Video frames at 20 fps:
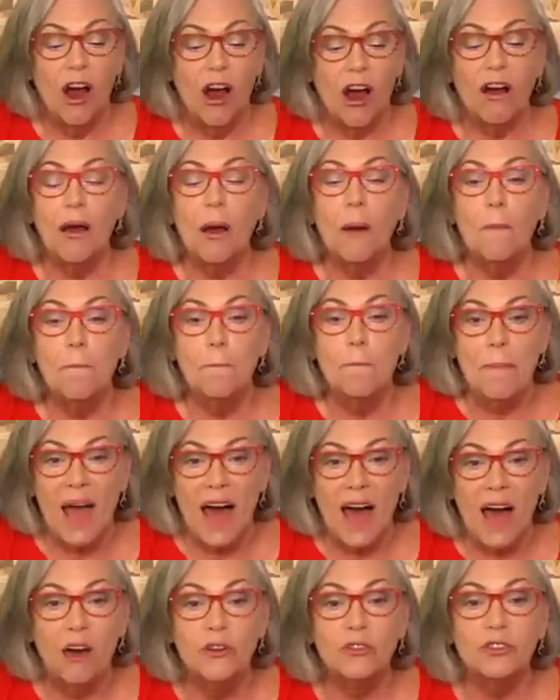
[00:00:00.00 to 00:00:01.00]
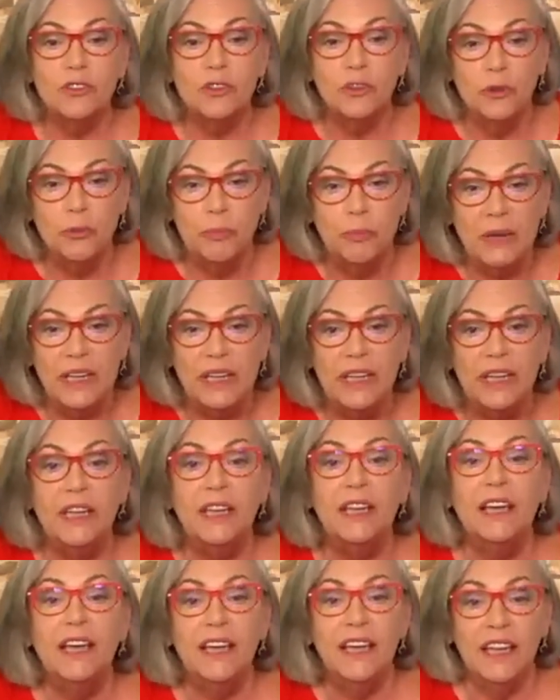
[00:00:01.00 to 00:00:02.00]
are about to
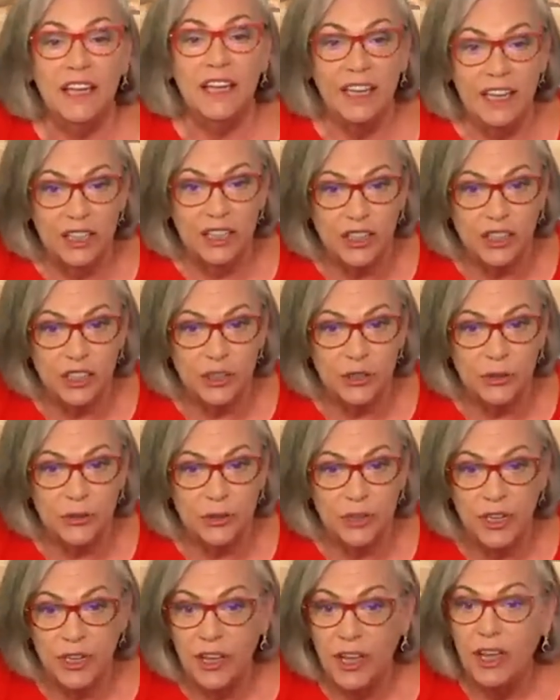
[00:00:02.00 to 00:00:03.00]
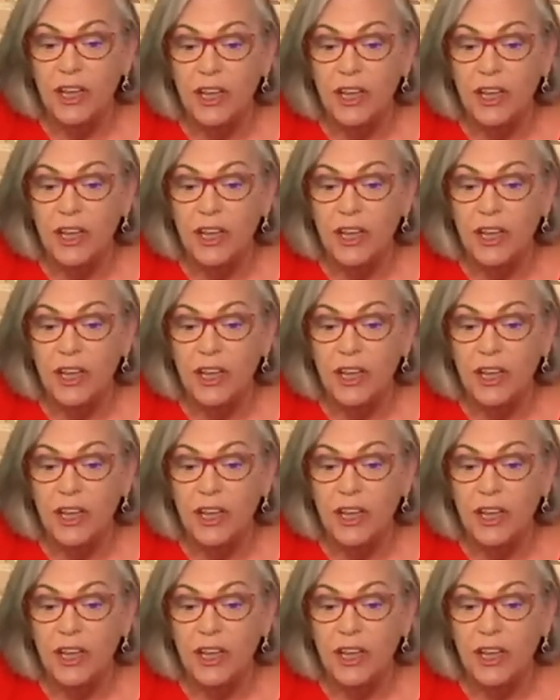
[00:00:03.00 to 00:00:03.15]
be issued.